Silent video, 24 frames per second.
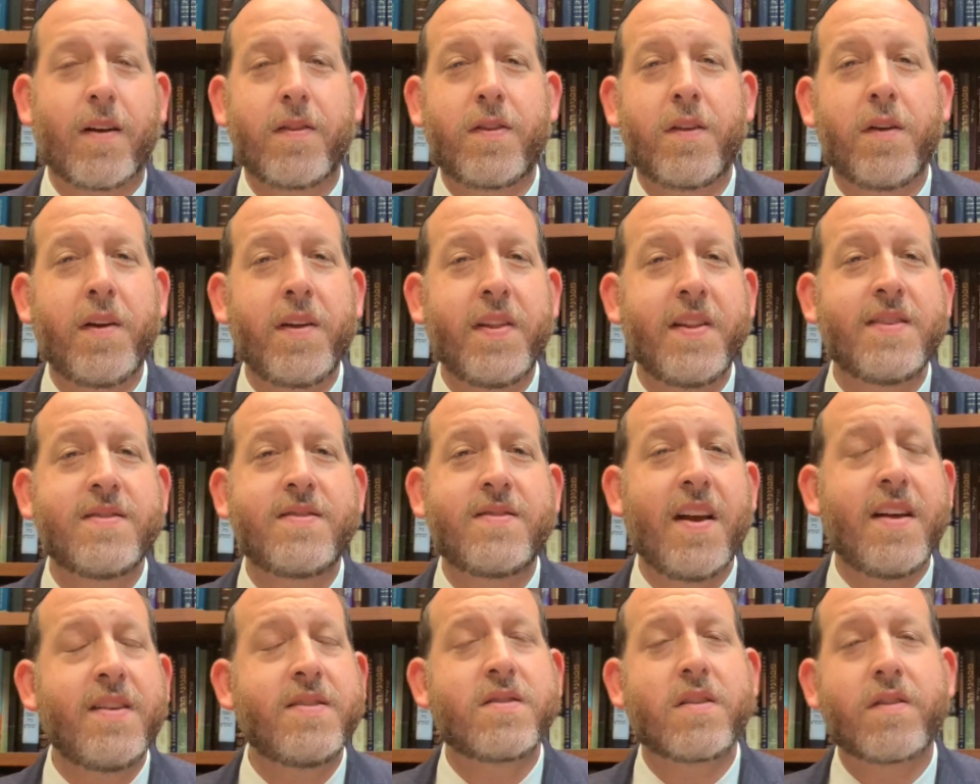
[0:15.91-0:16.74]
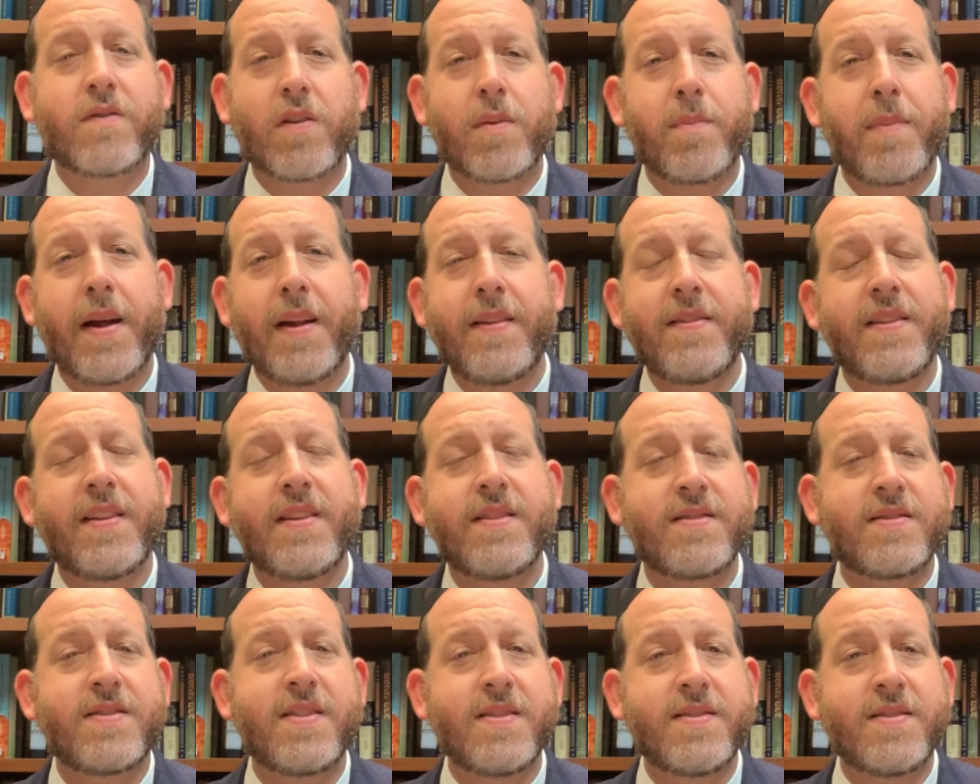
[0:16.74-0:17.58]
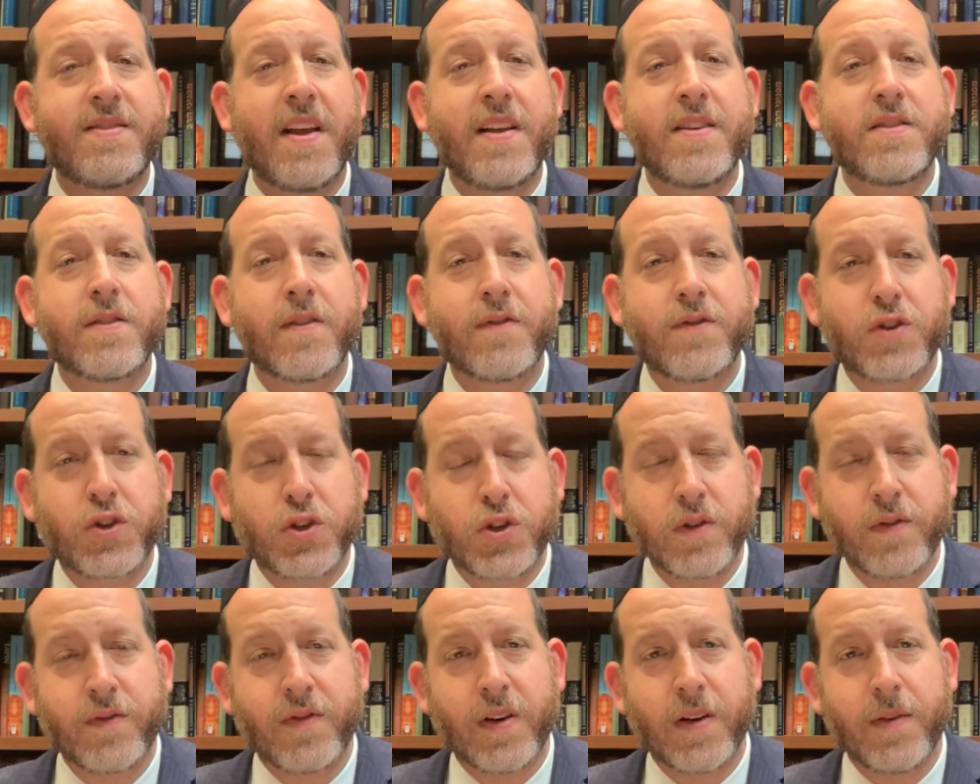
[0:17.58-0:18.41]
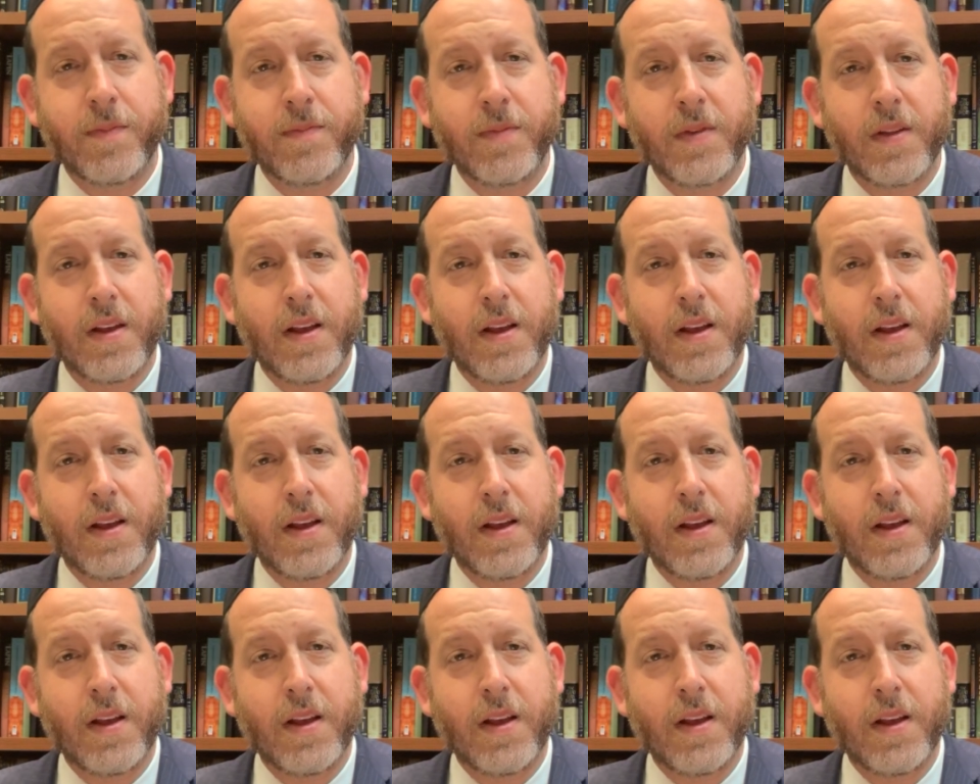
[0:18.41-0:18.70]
during these days of repentance, these days of Tshuva.